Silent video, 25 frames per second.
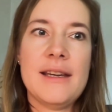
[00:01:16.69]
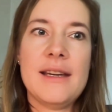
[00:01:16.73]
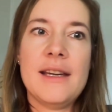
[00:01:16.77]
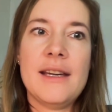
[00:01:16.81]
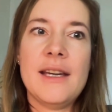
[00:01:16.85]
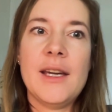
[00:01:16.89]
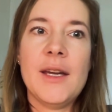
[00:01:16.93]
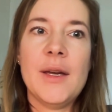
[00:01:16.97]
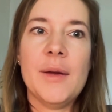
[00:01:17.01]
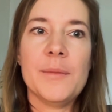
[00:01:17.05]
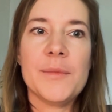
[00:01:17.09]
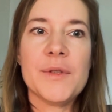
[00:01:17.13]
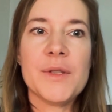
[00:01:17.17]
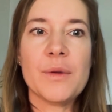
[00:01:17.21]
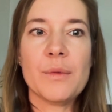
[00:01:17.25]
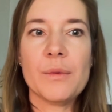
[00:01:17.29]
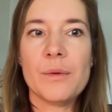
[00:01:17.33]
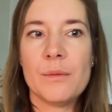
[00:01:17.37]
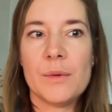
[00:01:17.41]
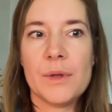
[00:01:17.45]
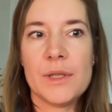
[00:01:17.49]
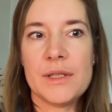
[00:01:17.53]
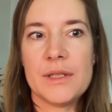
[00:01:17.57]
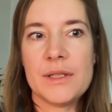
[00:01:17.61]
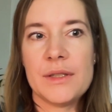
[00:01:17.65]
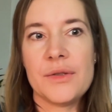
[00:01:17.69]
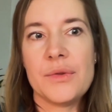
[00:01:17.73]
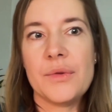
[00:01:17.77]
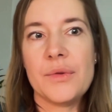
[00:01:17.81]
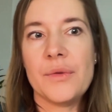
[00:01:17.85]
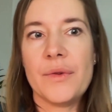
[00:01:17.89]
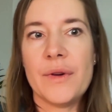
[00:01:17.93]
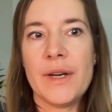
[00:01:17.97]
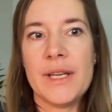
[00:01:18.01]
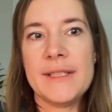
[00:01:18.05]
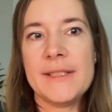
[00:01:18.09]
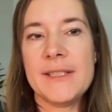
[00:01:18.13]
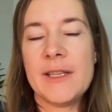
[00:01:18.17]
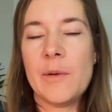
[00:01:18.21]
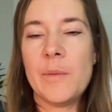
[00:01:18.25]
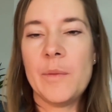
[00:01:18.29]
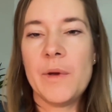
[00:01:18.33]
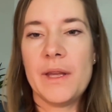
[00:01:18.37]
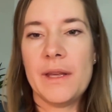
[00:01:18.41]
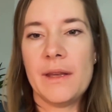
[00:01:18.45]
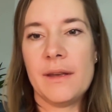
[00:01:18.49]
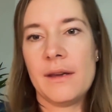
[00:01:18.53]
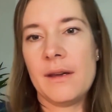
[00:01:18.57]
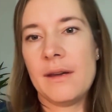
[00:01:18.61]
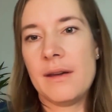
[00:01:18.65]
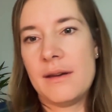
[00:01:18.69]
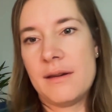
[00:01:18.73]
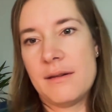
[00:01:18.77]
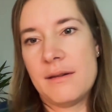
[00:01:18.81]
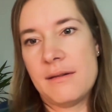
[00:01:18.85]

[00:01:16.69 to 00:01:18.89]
So we wanted to find something